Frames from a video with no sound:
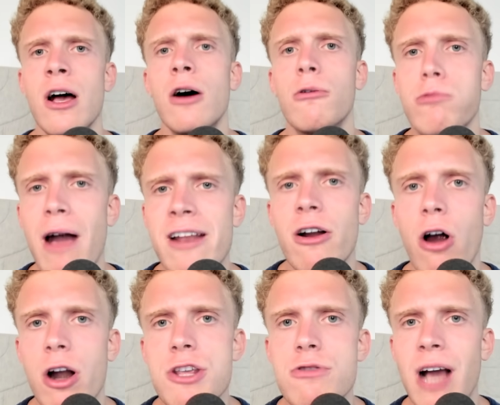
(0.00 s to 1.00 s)
When
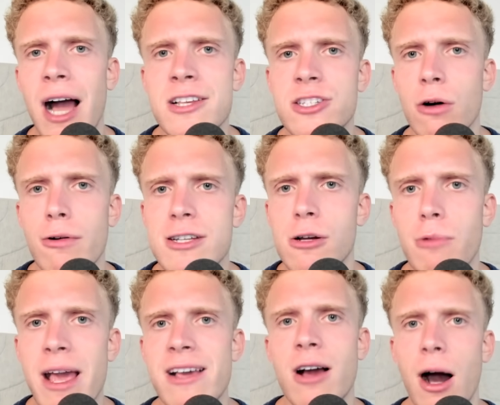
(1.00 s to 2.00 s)
are you guys going to
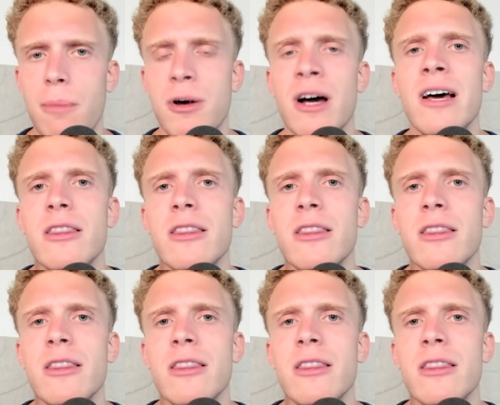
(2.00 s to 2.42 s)
wake up?